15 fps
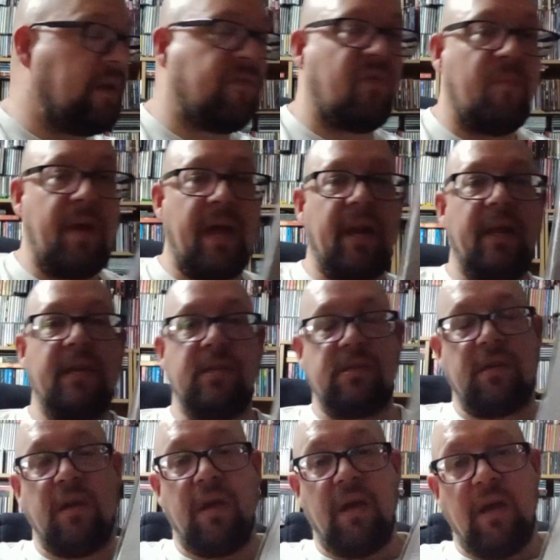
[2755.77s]
for me at
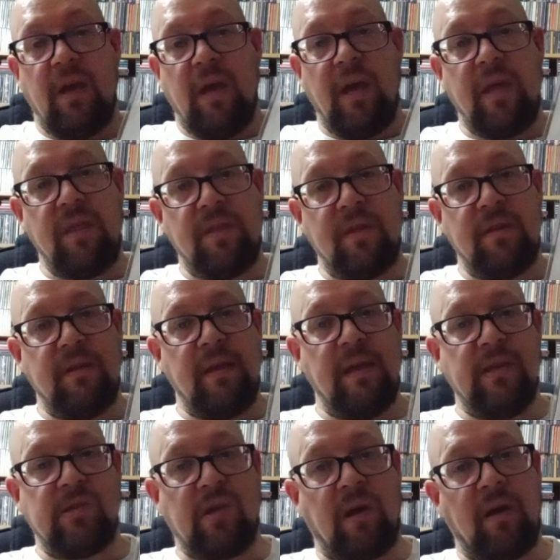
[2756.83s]
least, Heathen
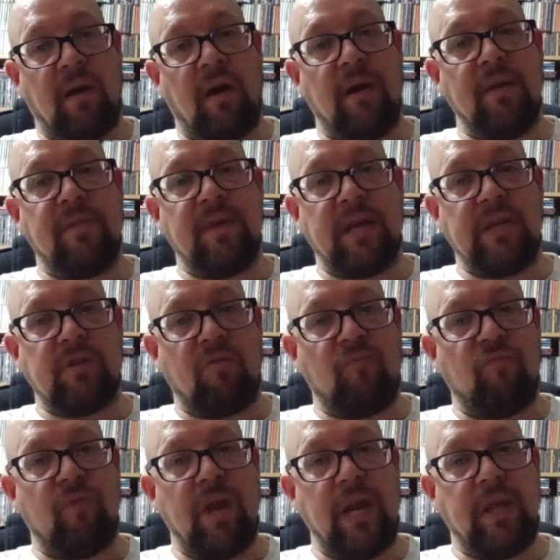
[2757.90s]
is, I think, is a
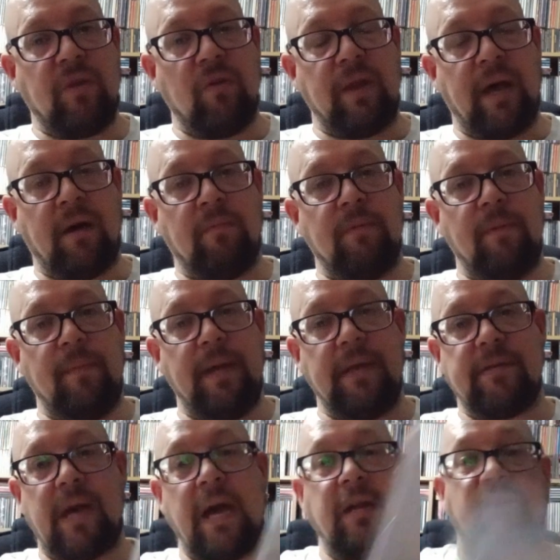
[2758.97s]
really good album.
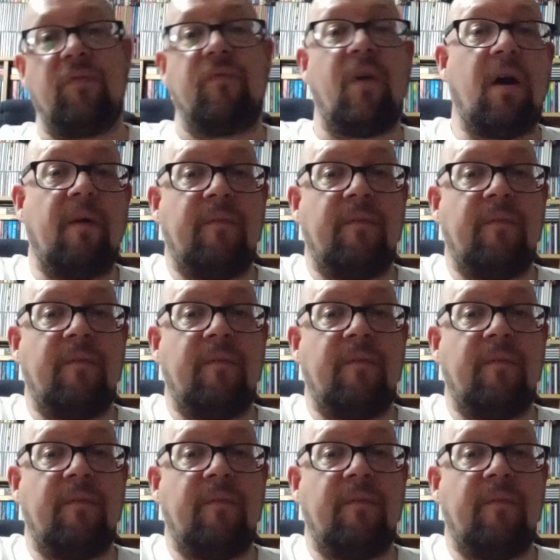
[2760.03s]
It's aged far,